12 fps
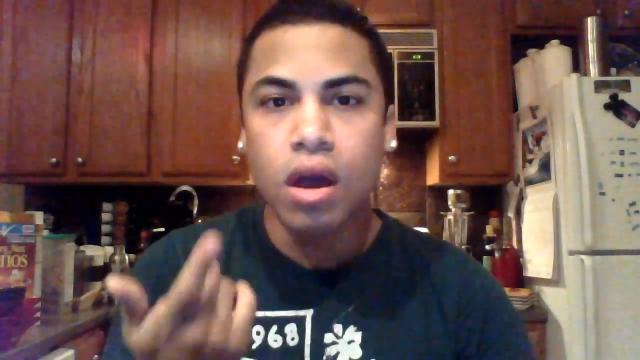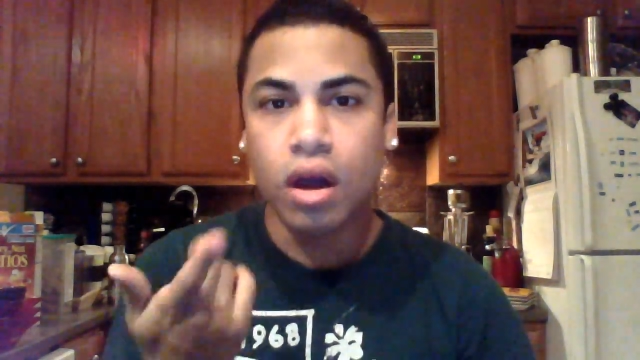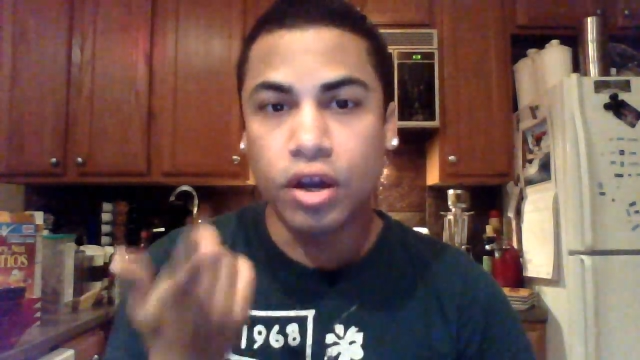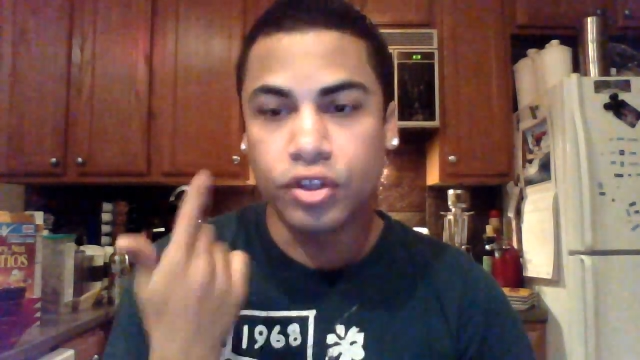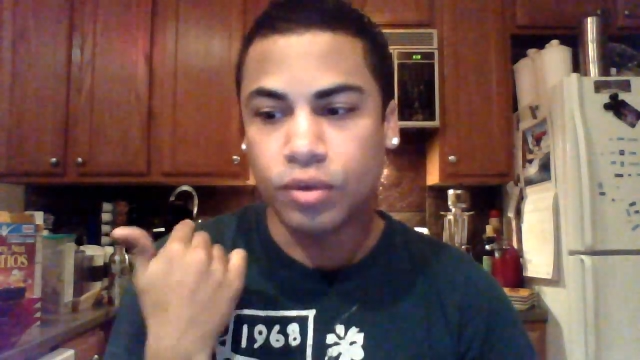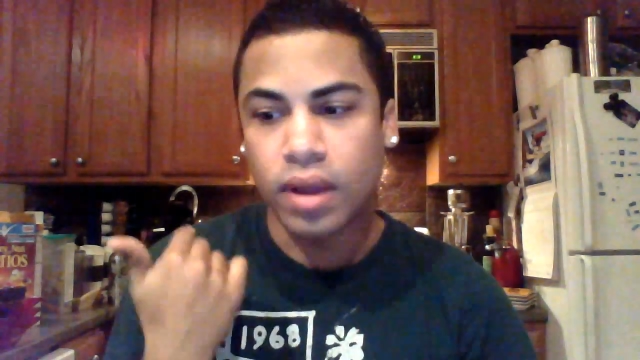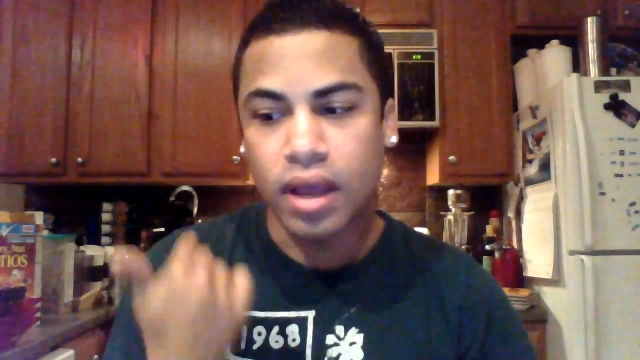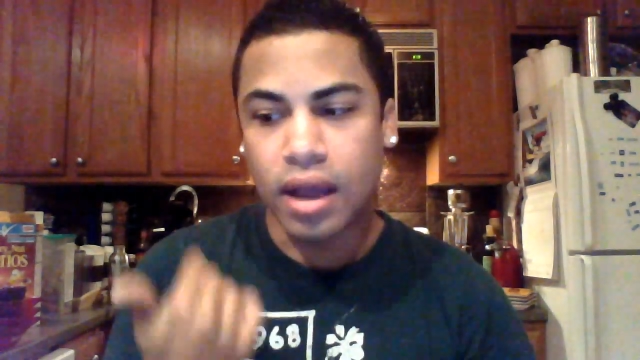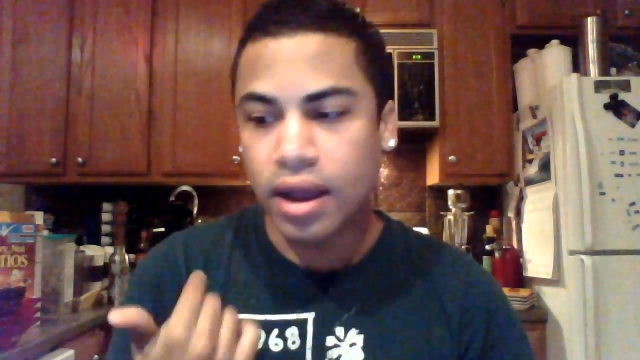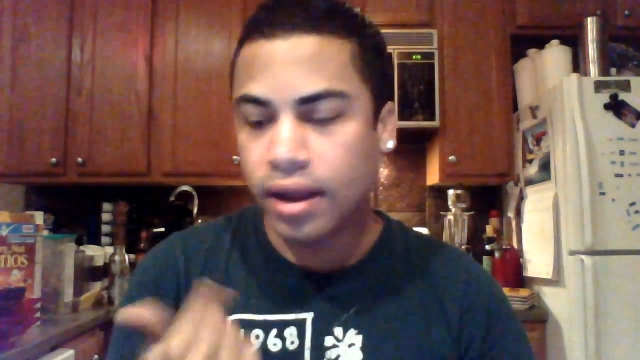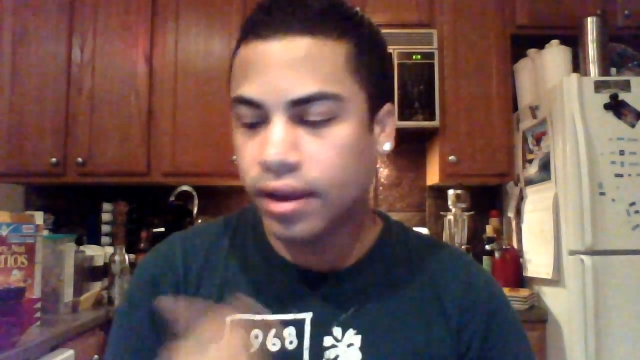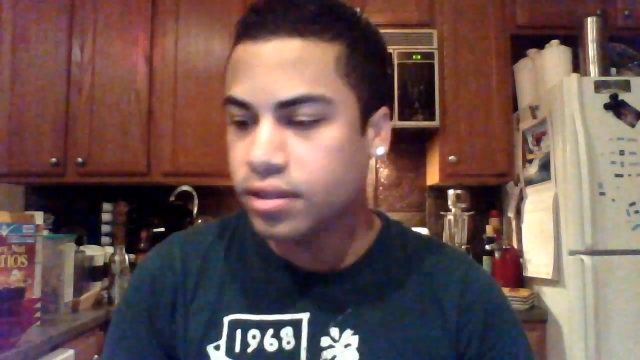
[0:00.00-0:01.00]
under my
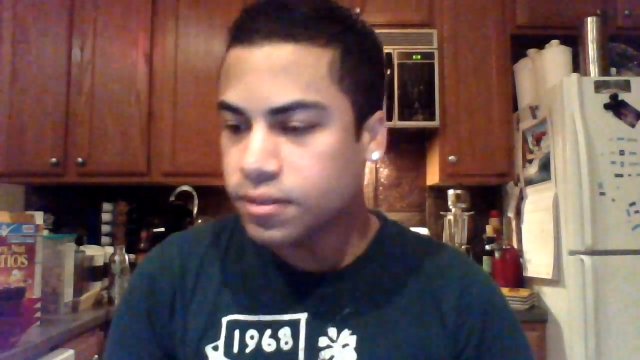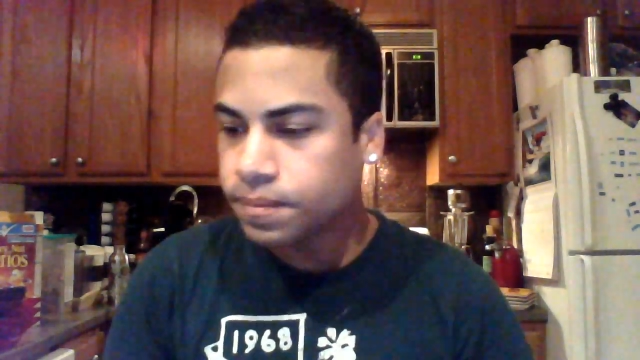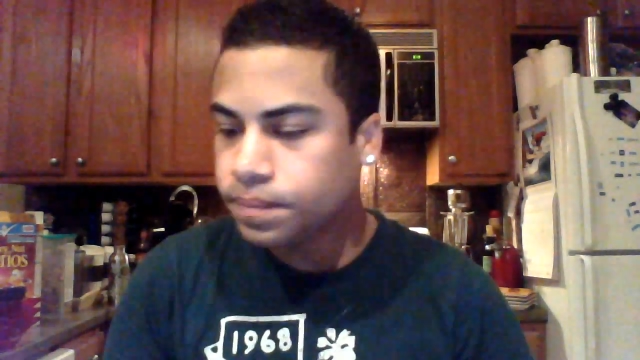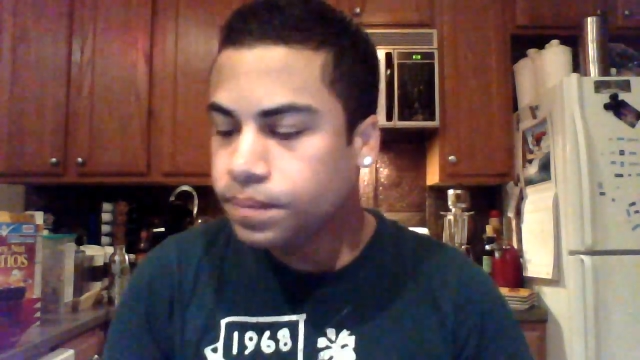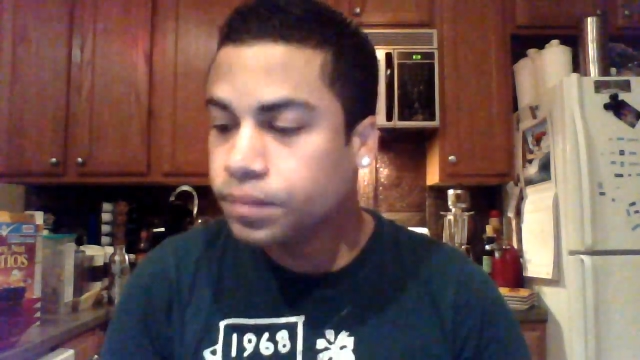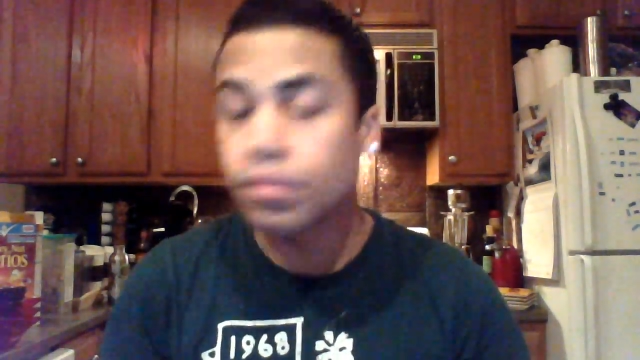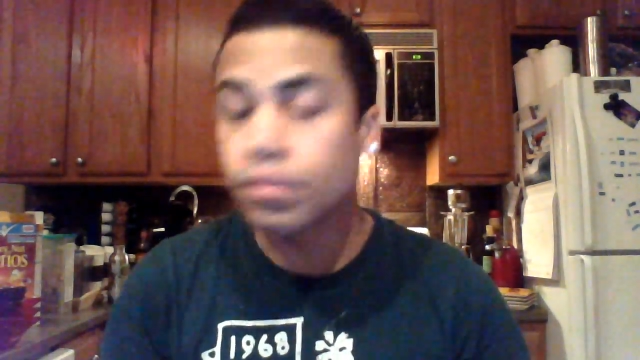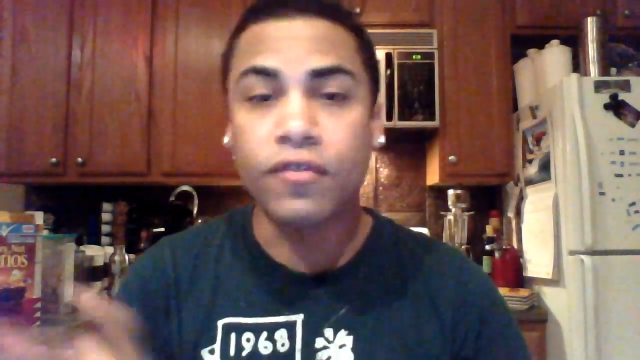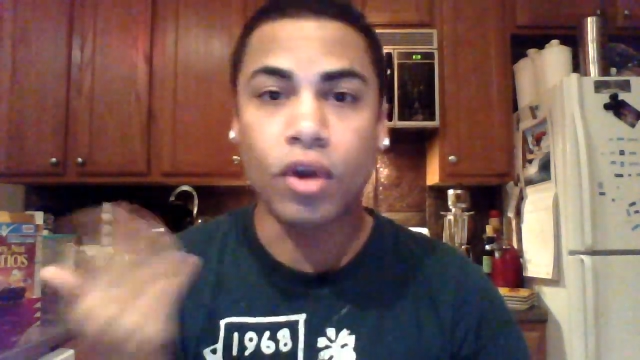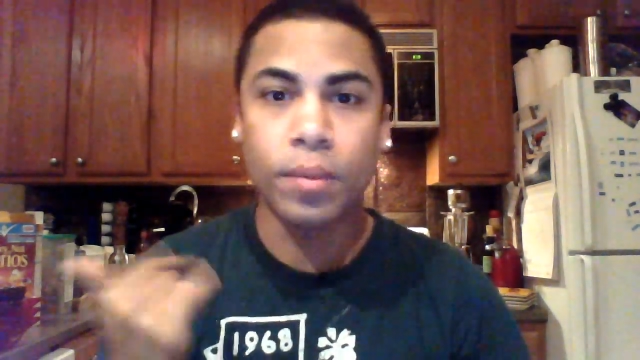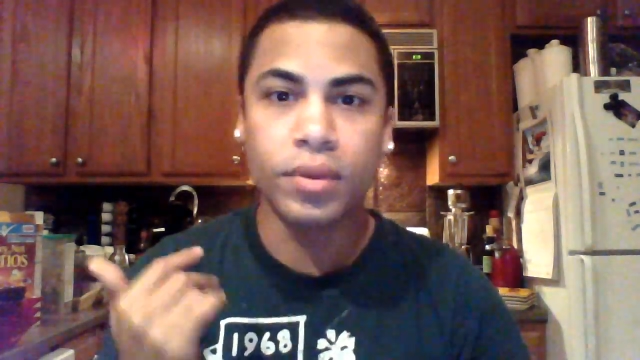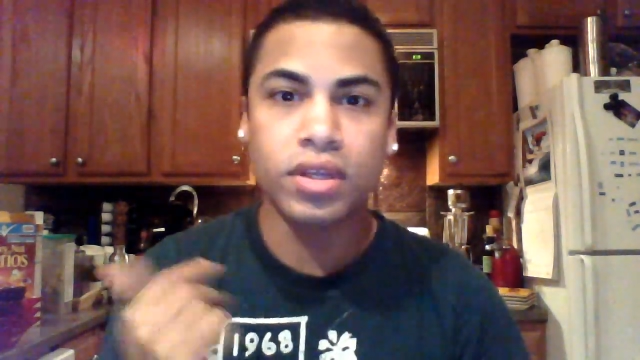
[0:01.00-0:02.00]
eyes
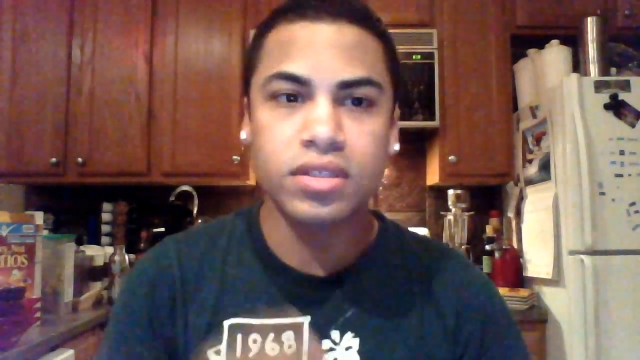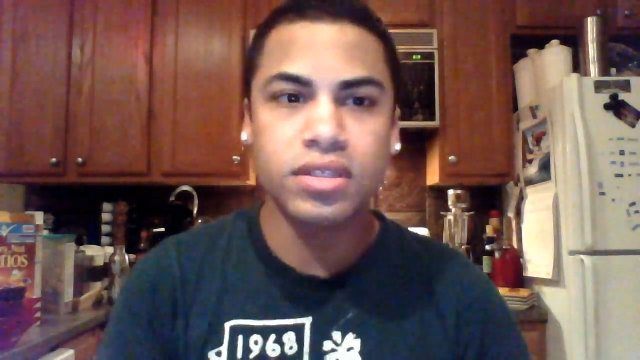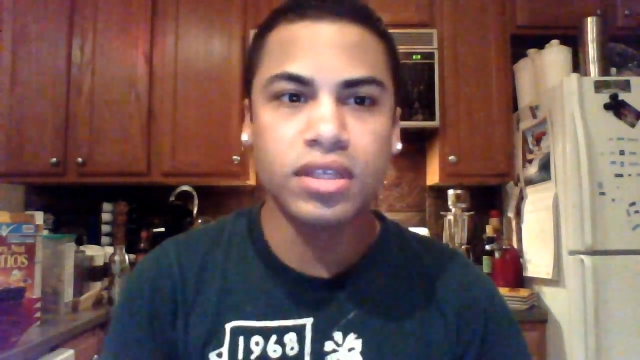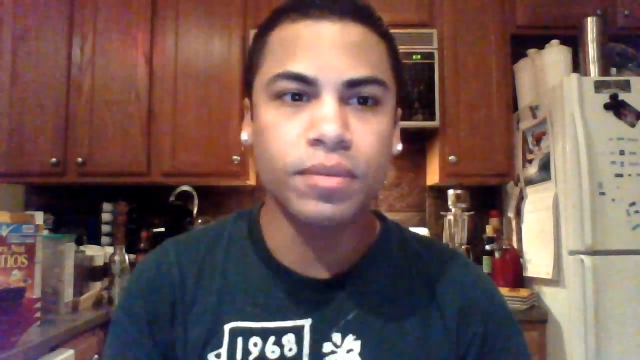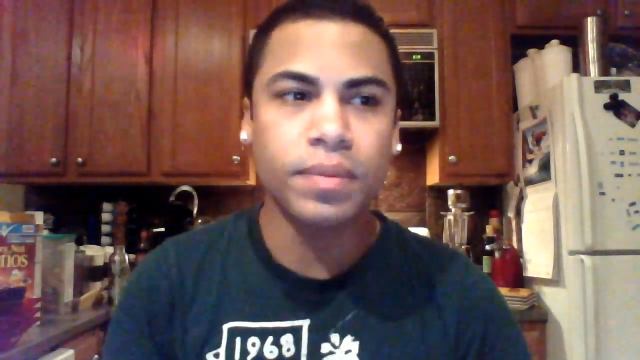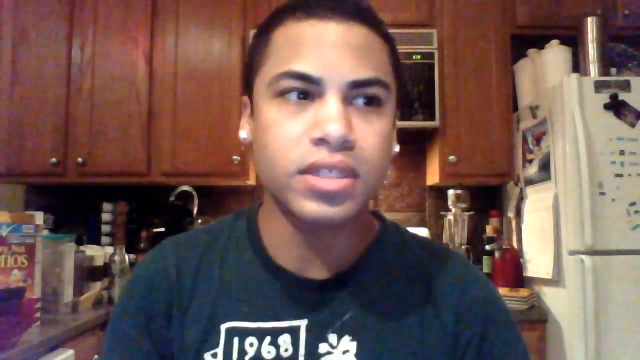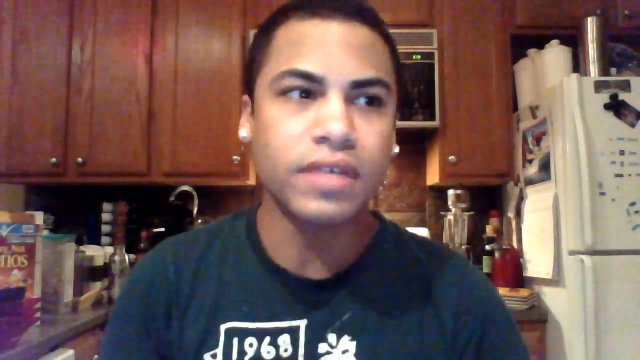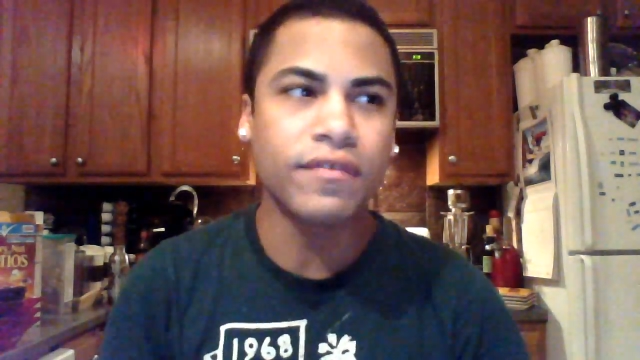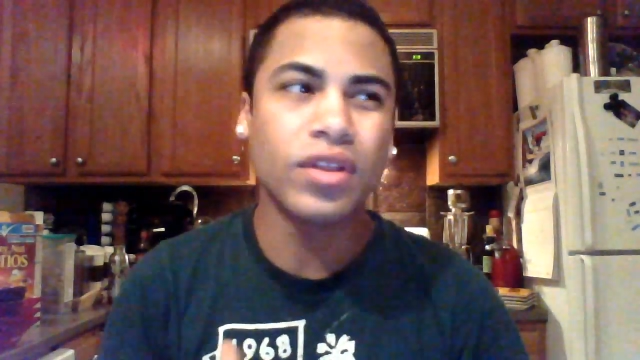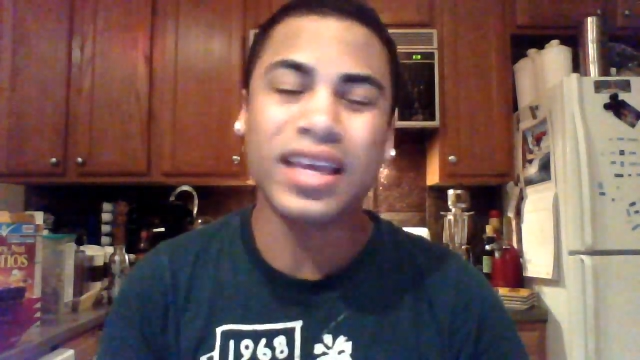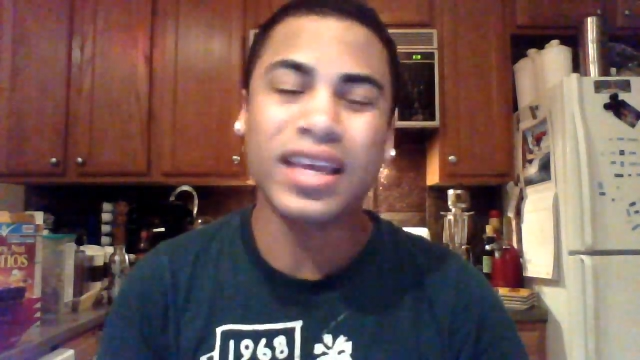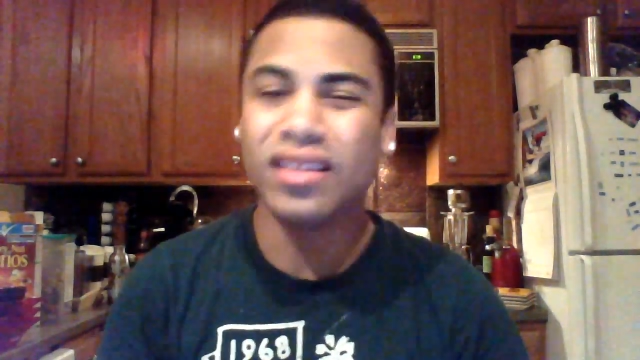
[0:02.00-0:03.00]
before I put the concealer because I
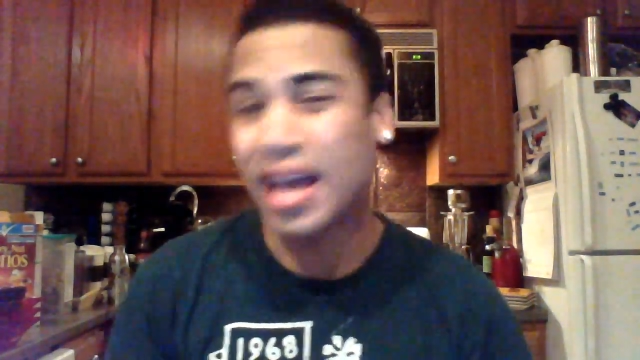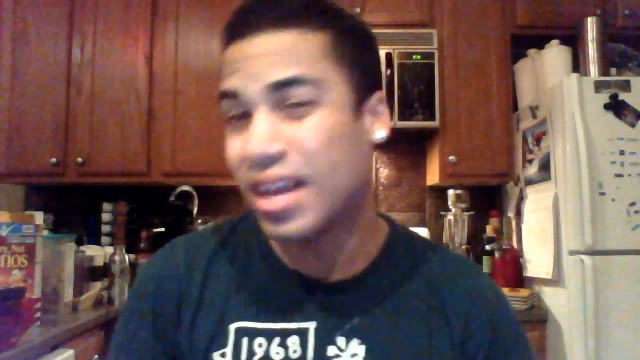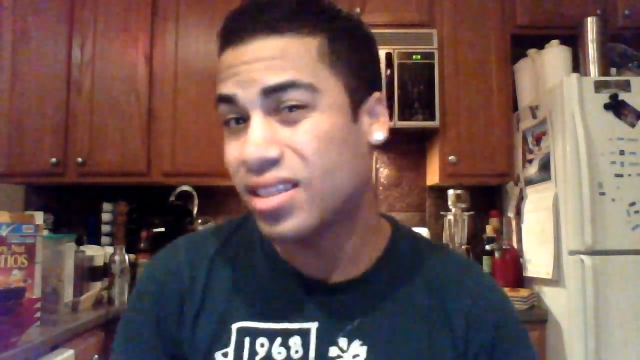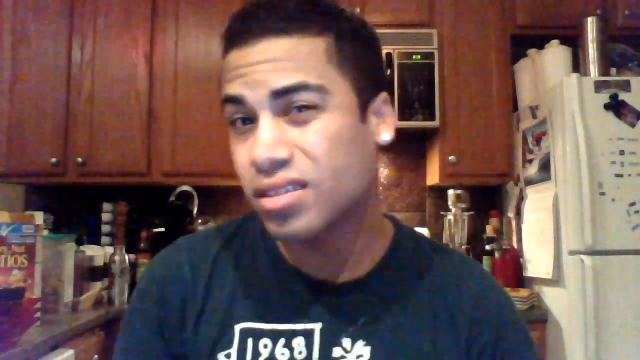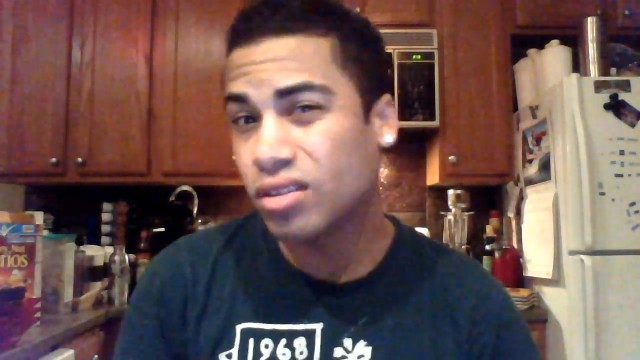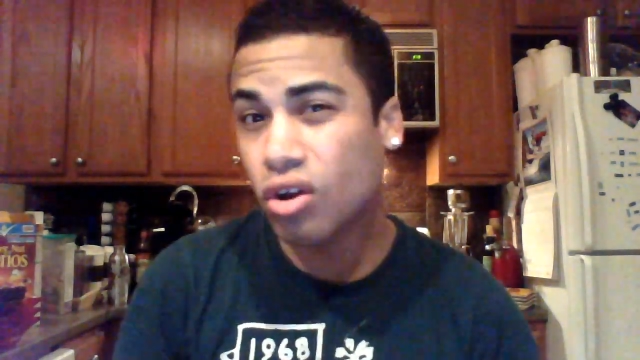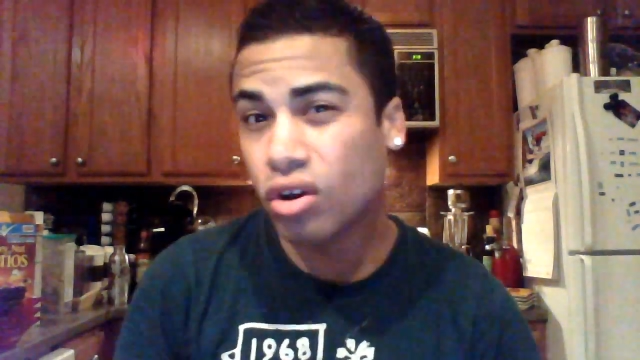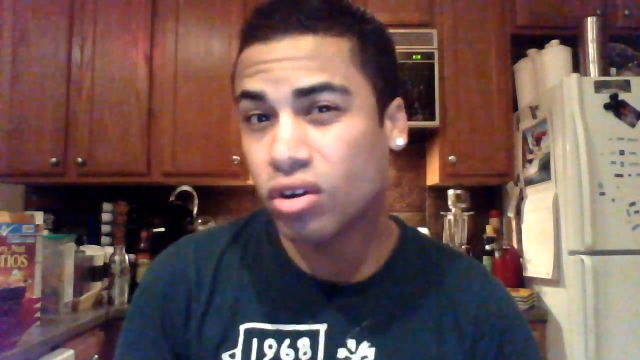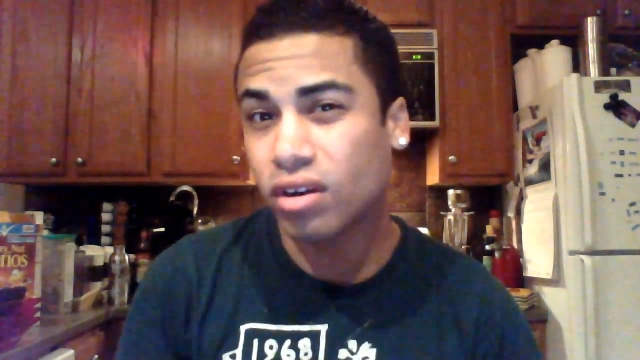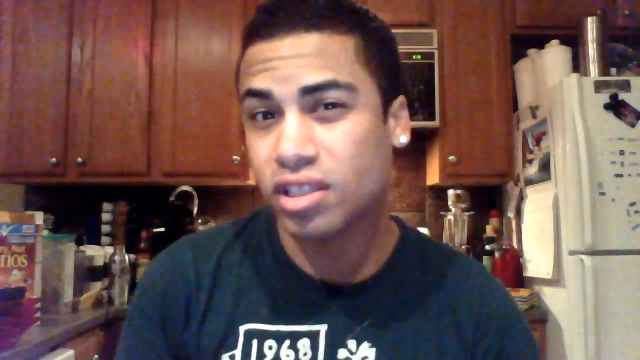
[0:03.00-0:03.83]
feel like it lasts longer,